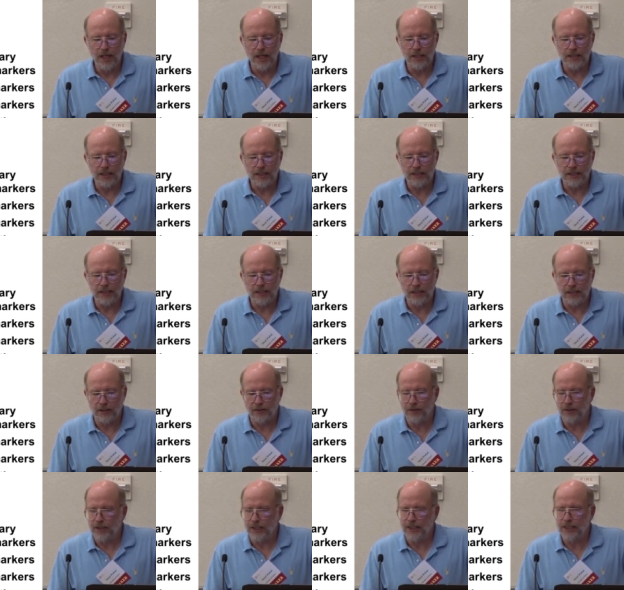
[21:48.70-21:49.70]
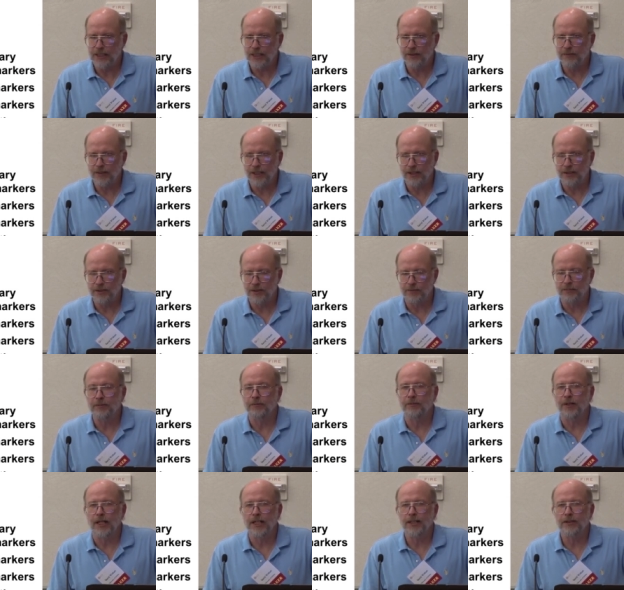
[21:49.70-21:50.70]
As I said, the correlation values are
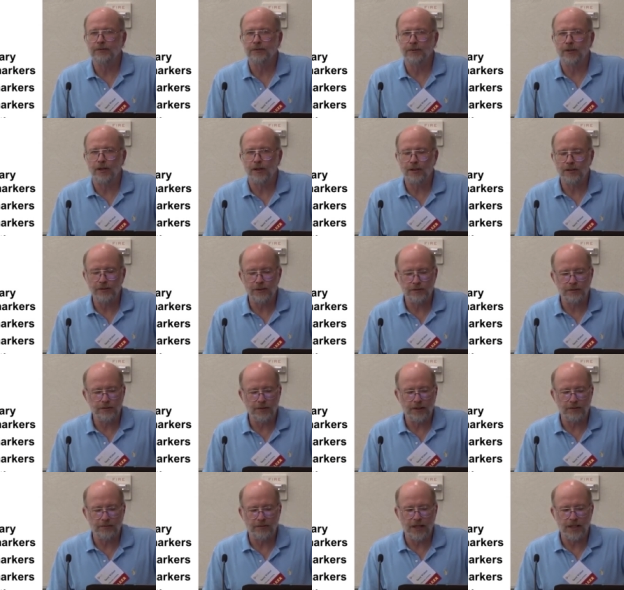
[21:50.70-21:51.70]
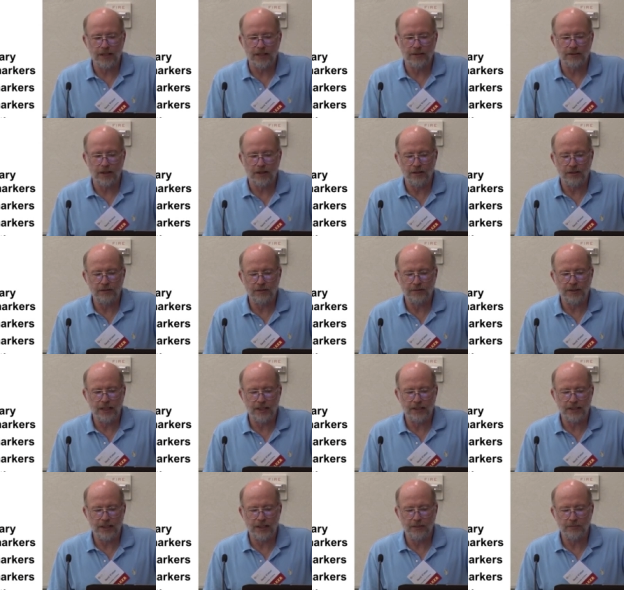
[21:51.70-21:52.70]
provided for all of the
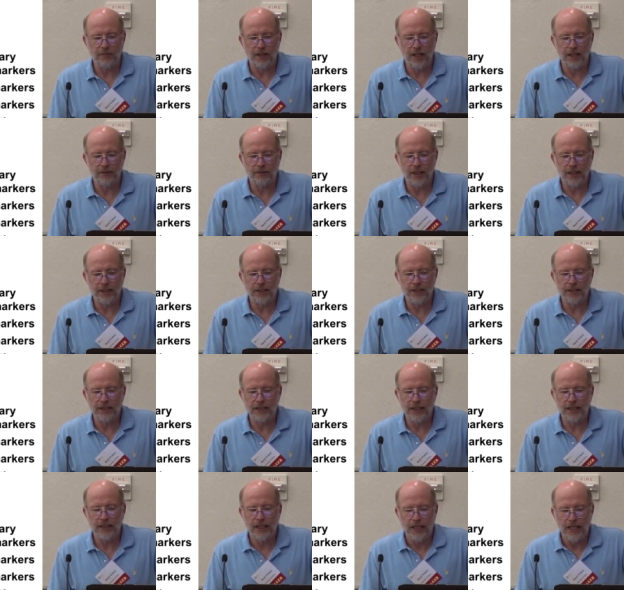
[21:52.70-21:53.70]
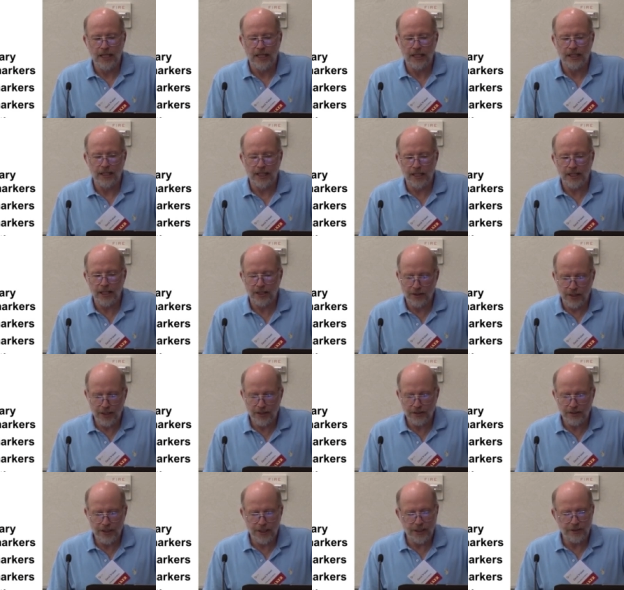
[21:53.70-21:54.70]
validated biomarkers, and like our
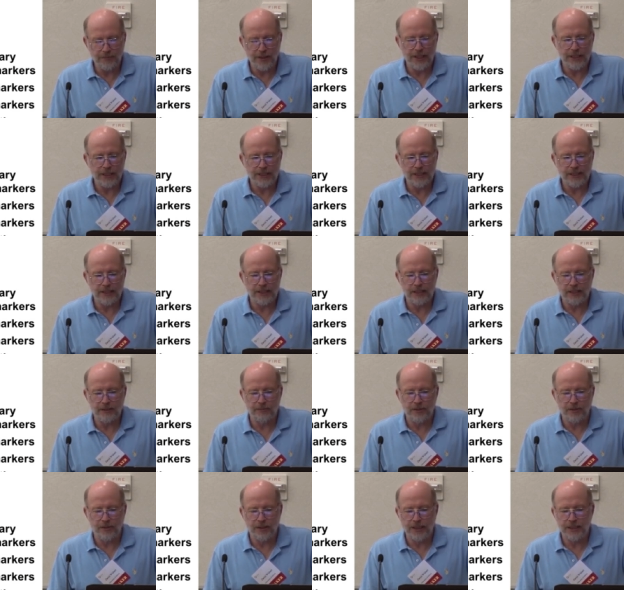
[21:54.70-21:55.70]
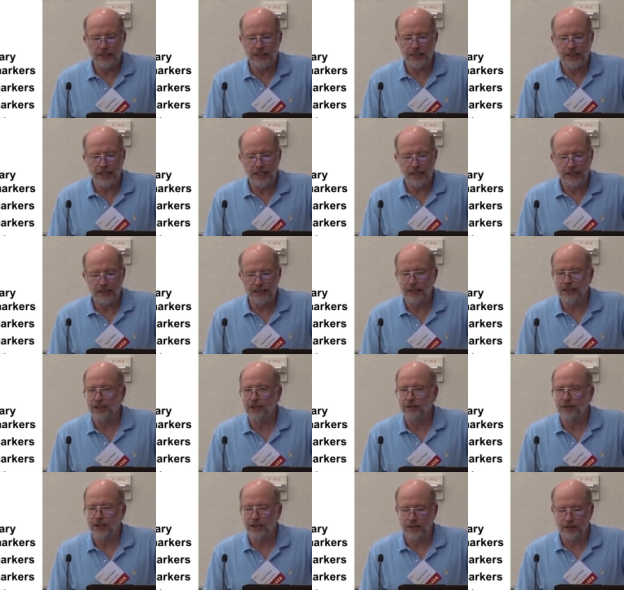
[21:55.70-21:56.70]
other databases, it supports text and
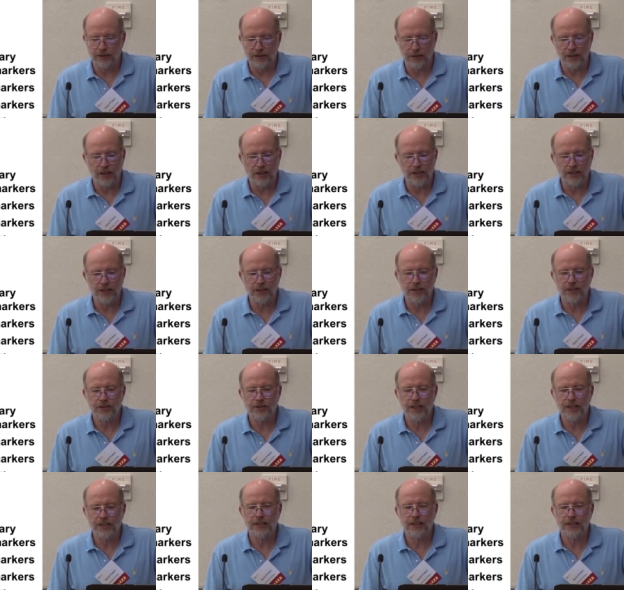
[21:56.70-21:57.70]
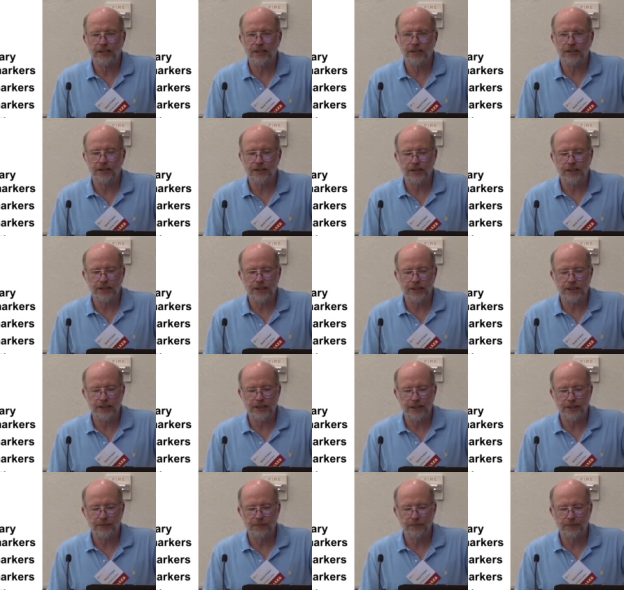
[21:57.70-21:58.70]
structure and concentration
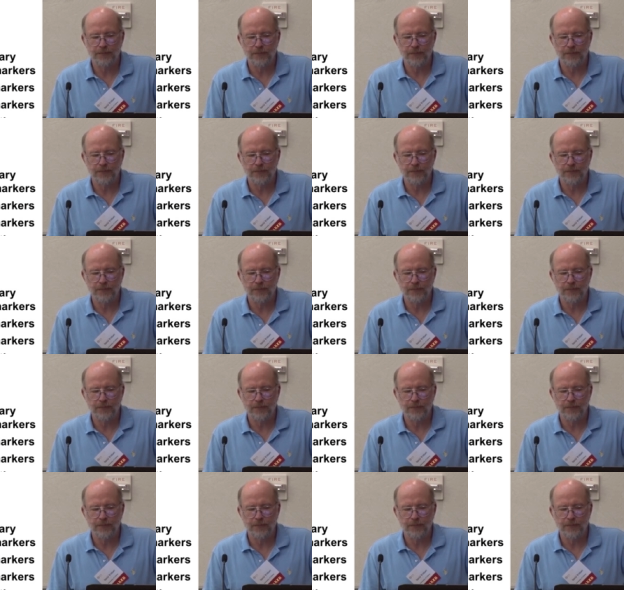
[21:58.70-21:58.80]
searches.